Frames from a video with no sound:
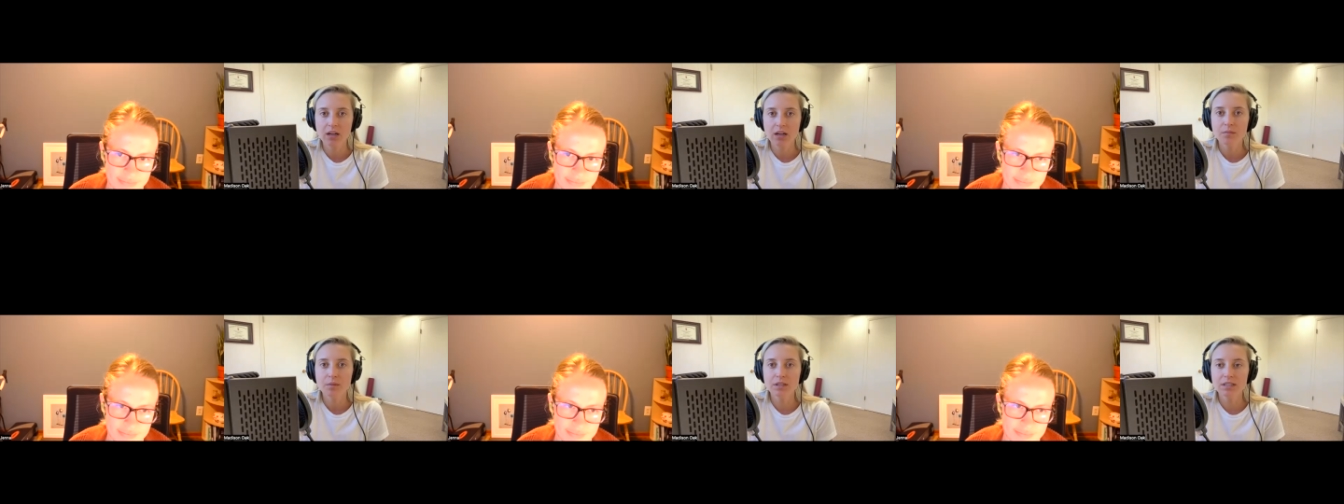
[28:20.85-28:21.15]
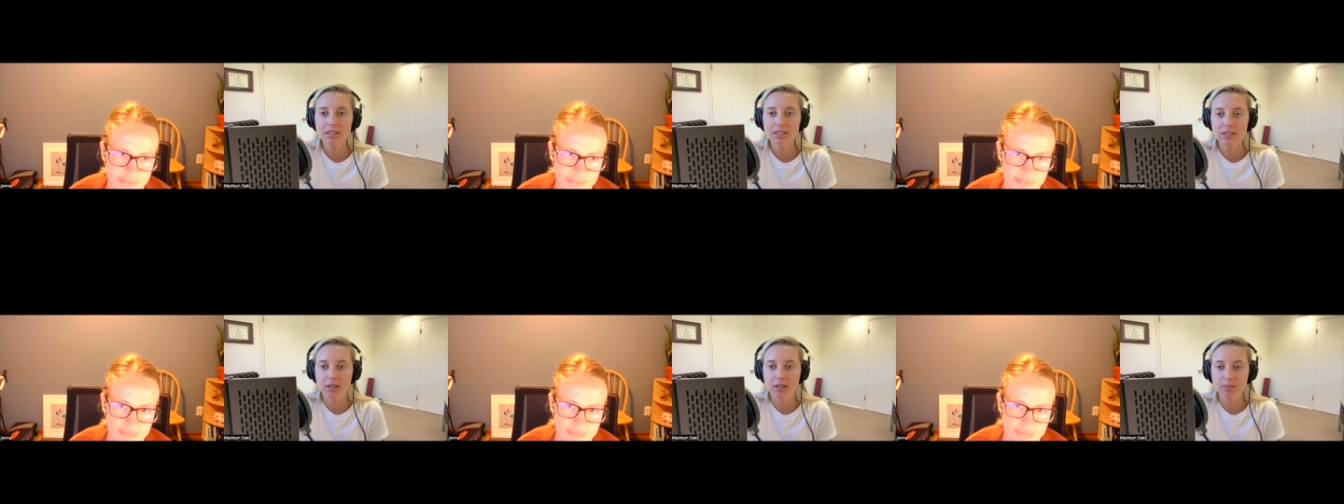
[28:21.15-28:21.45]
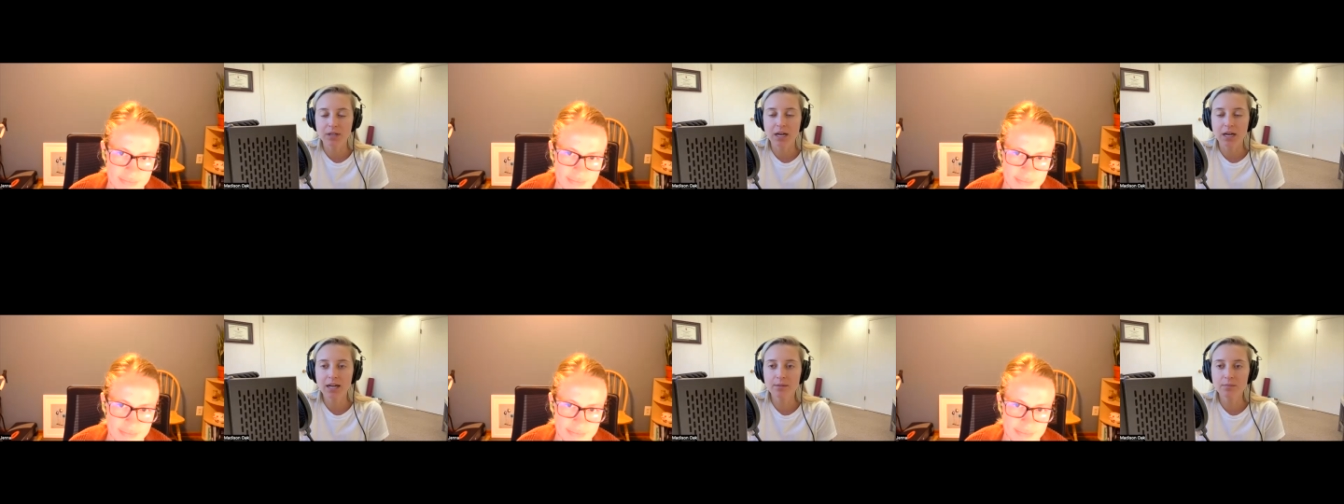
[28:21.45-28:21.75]
but
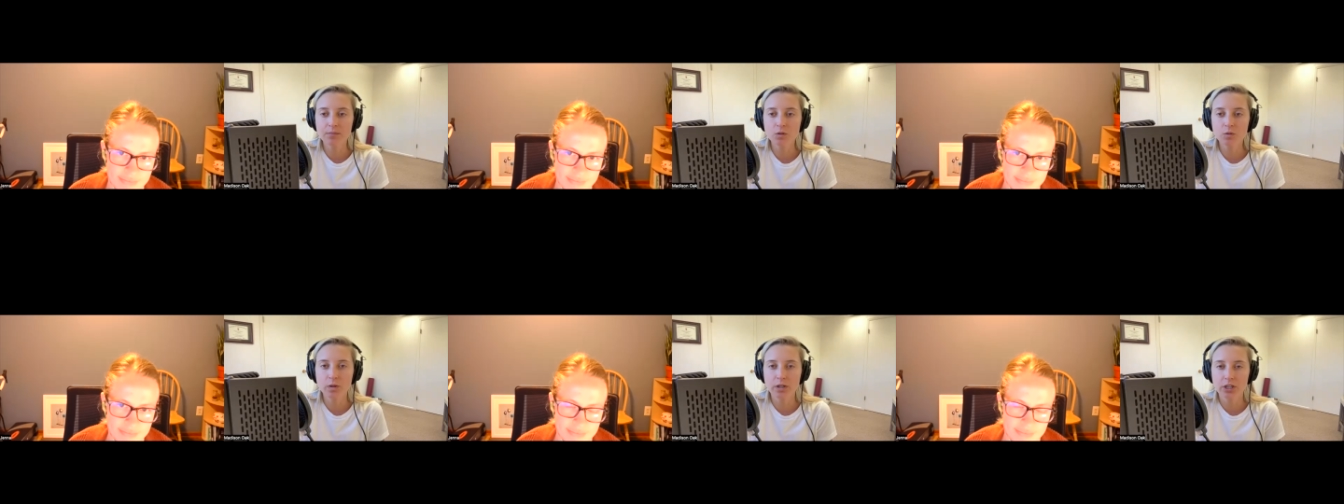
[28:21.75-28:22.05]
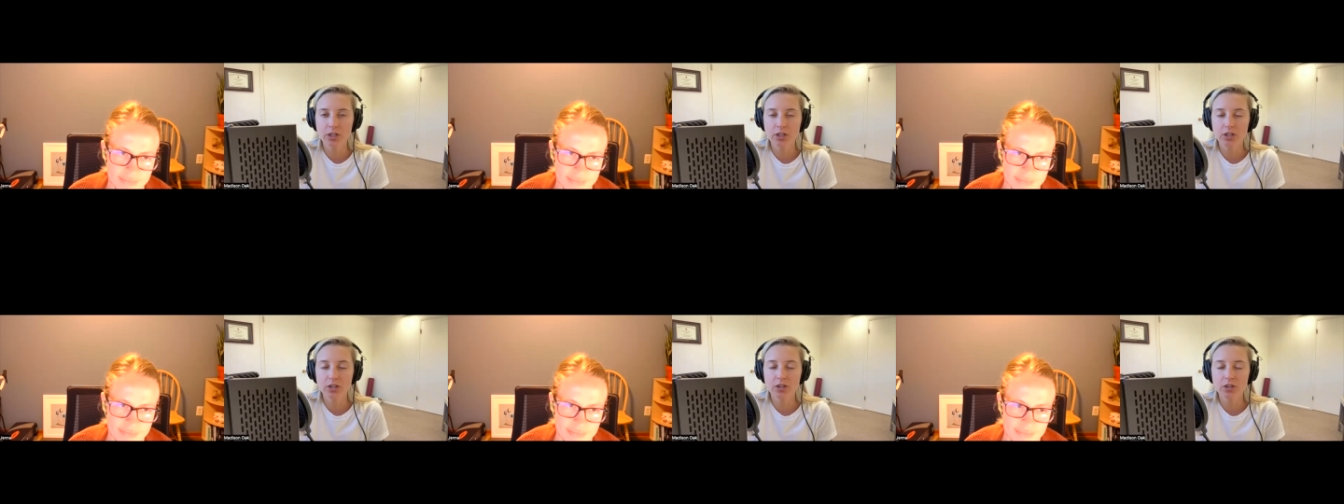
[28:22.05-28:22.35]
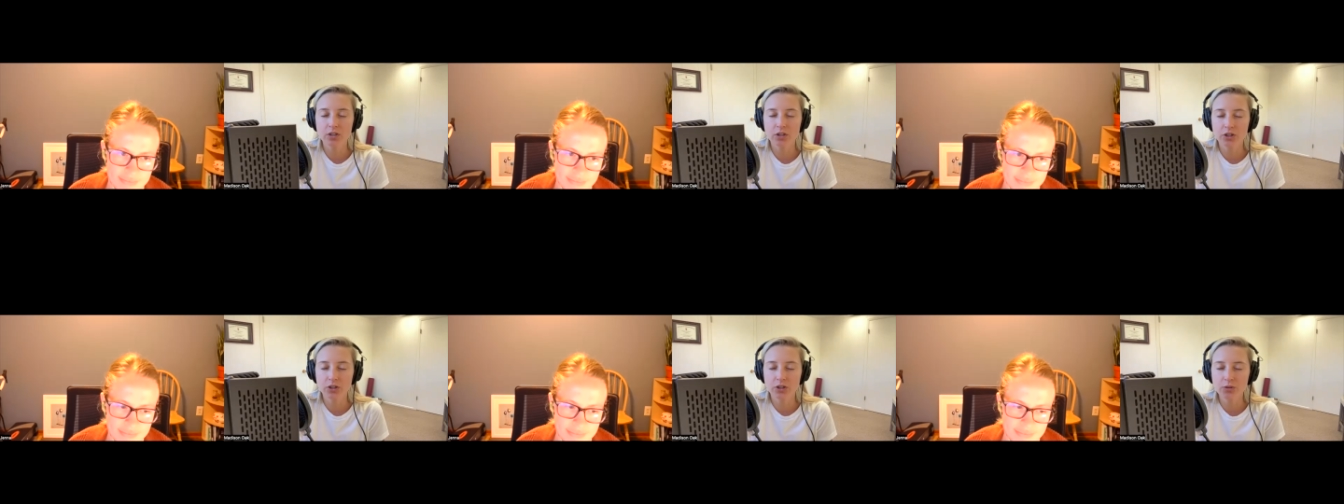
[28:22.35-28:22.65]
sometimes when
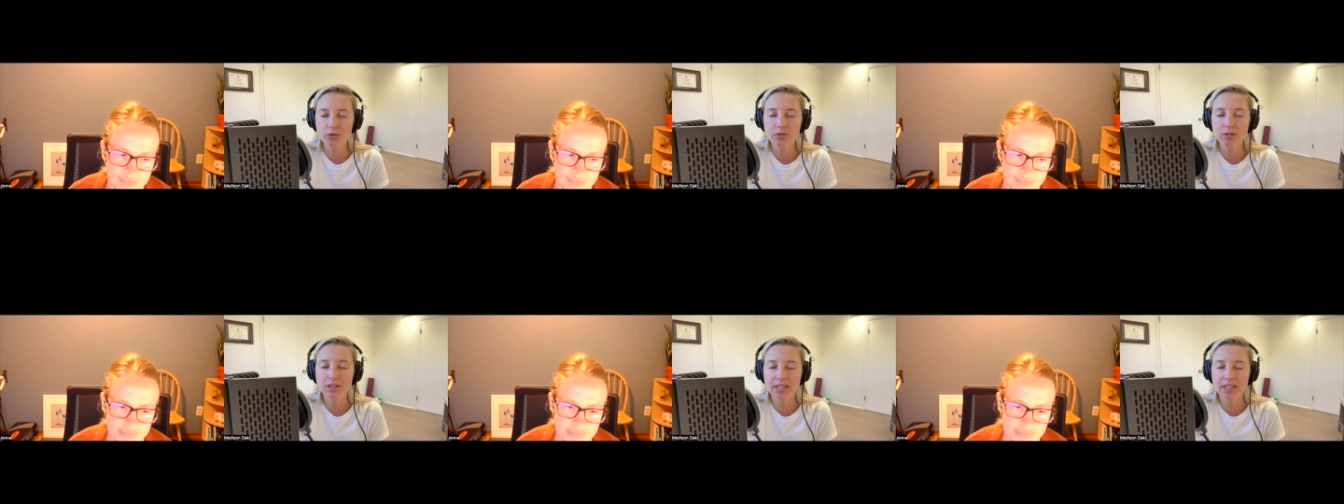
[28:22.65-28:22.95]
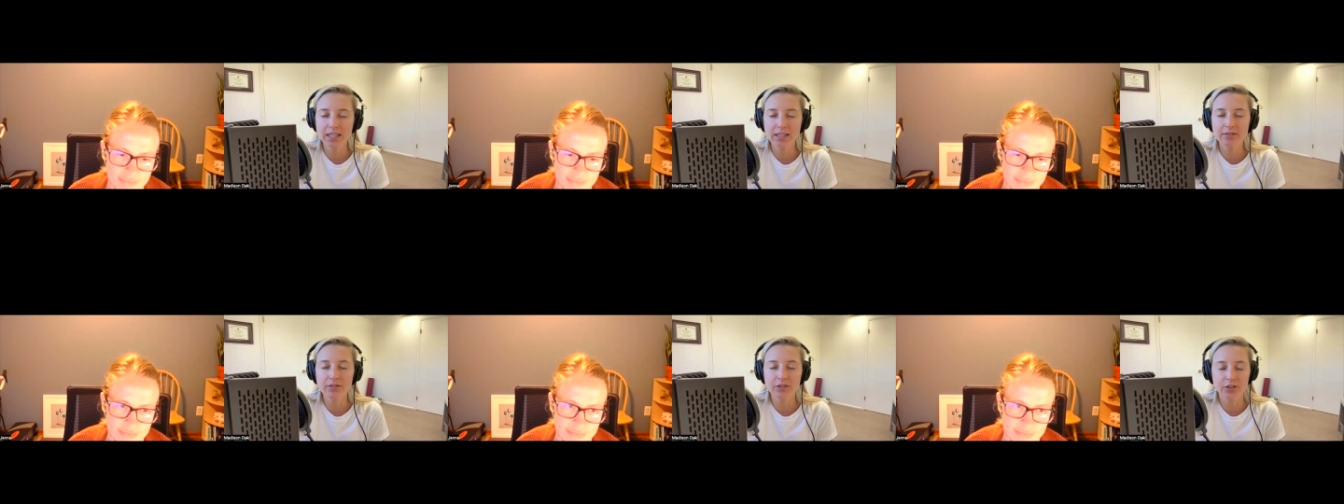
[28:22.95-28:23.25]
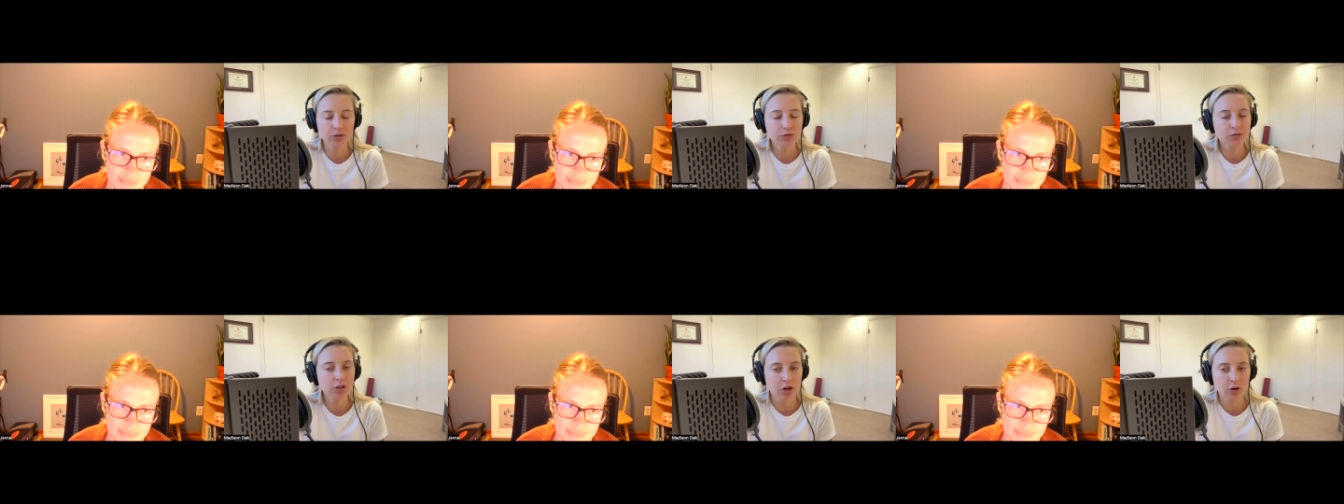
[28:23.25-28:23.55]
you leave,
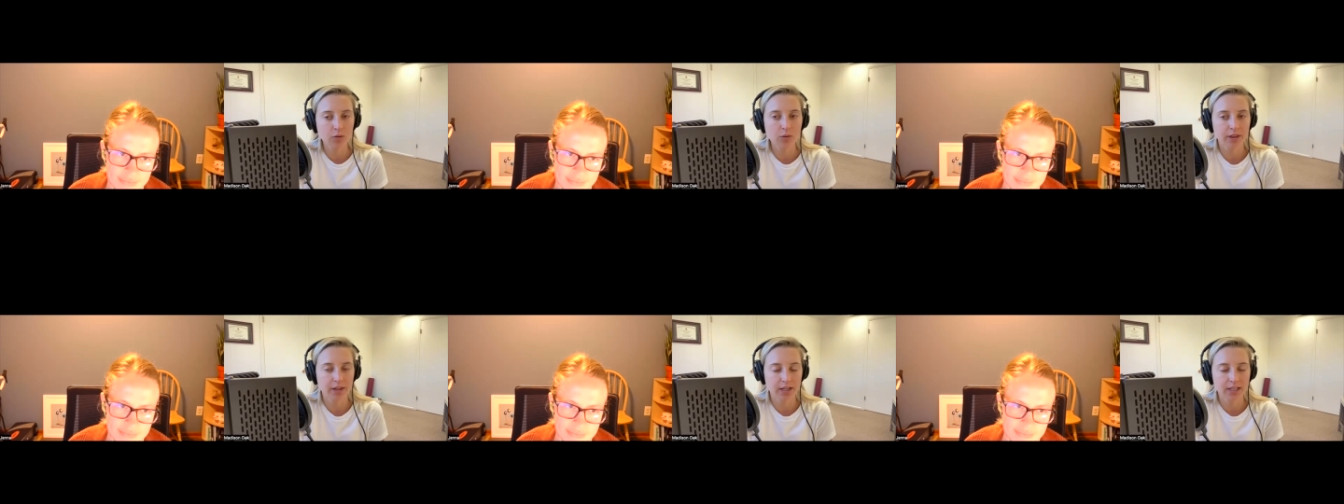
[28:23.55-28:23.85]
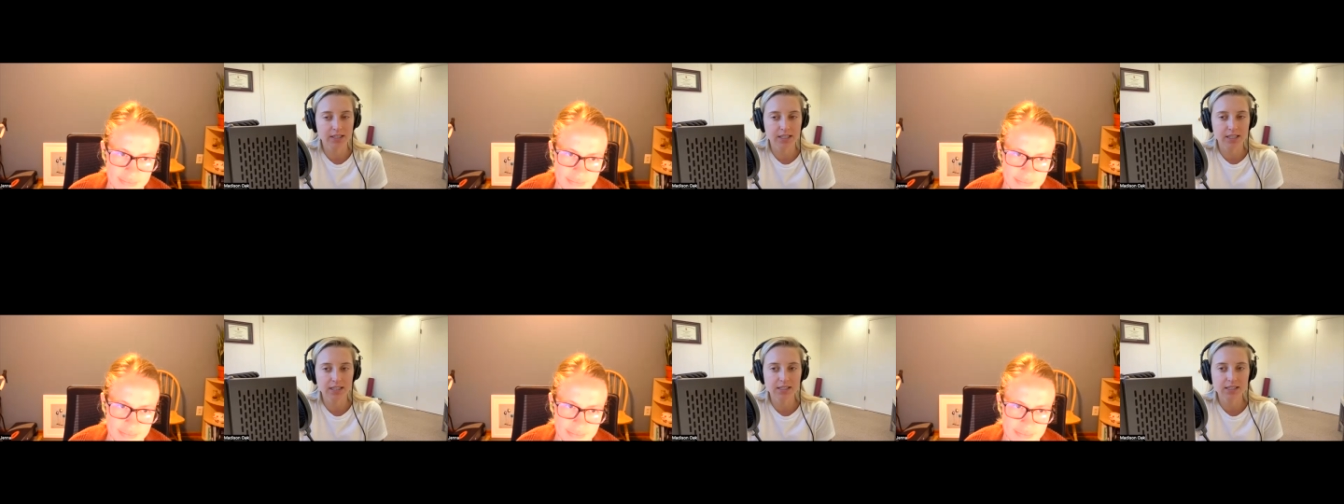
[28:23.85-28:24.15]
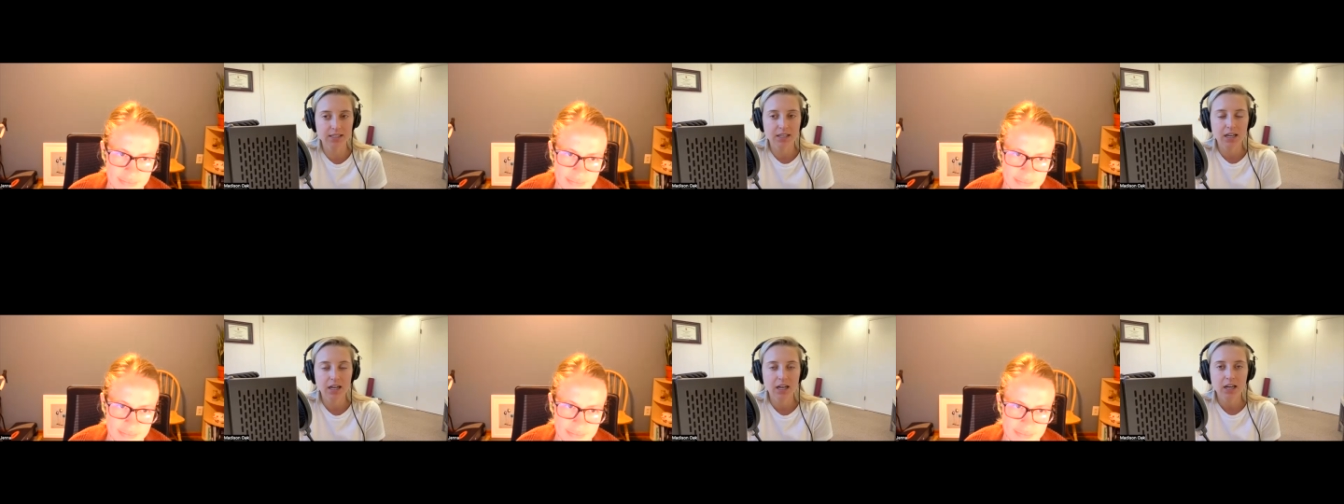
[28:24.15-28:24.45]
you know when this is,